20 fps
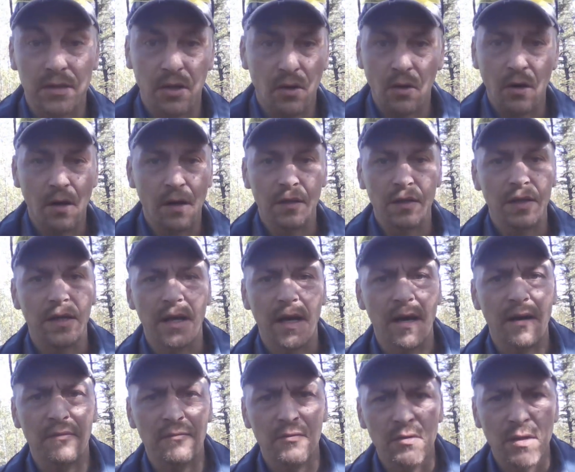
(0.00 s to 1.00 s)
crawl in
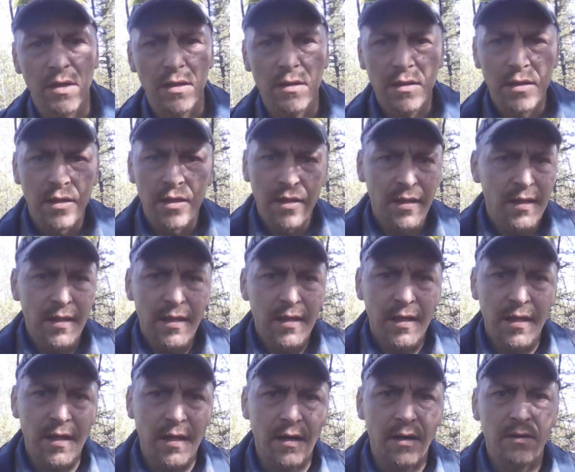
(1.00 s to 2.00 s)
after it.
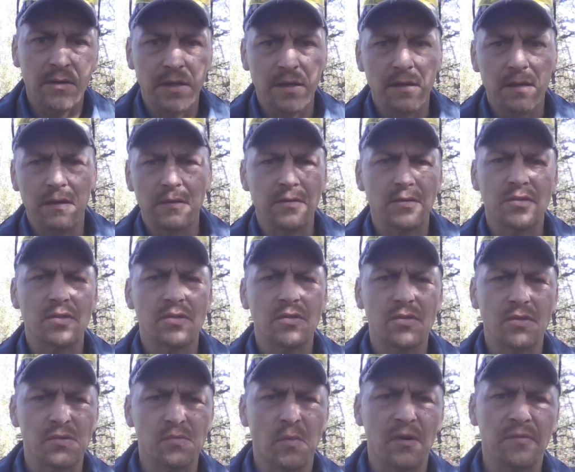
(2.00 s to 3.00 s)
You know, he, he was
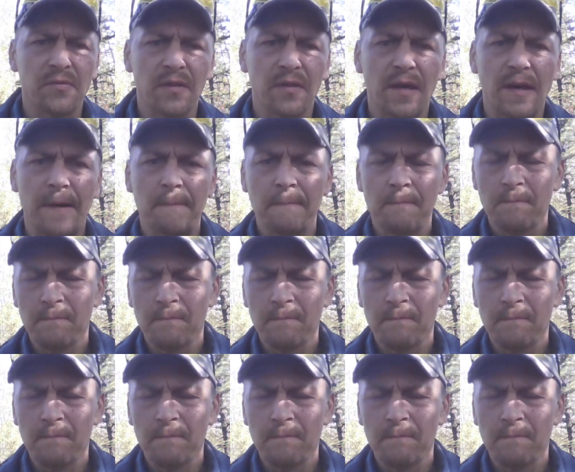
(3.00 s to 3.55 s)
too smart for that.